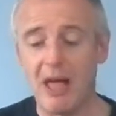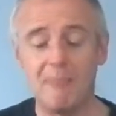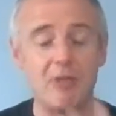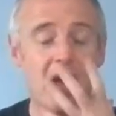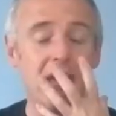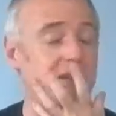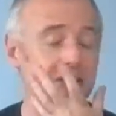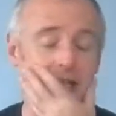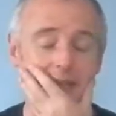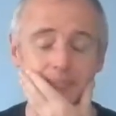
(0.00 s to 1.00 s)
Um,
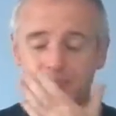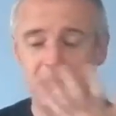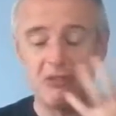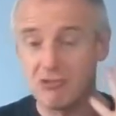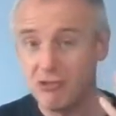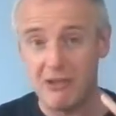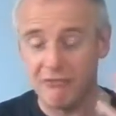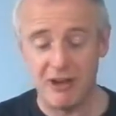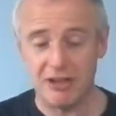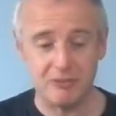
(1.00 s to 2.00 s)
and um,
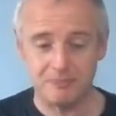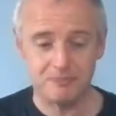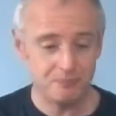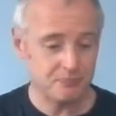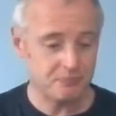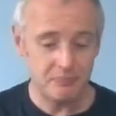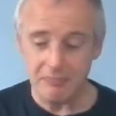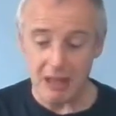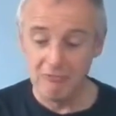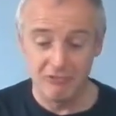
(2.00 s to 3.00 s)
great finish.
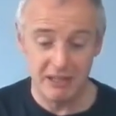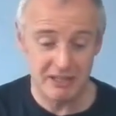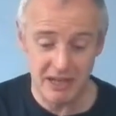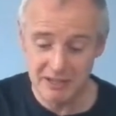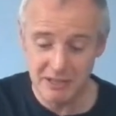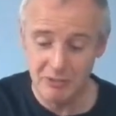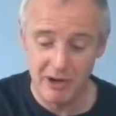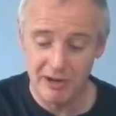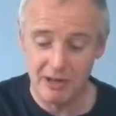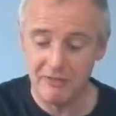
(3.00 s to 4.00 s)
Really tasty
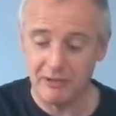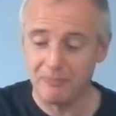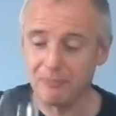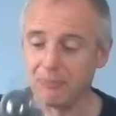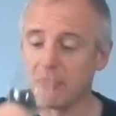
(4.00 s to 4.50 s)
wine, I love it.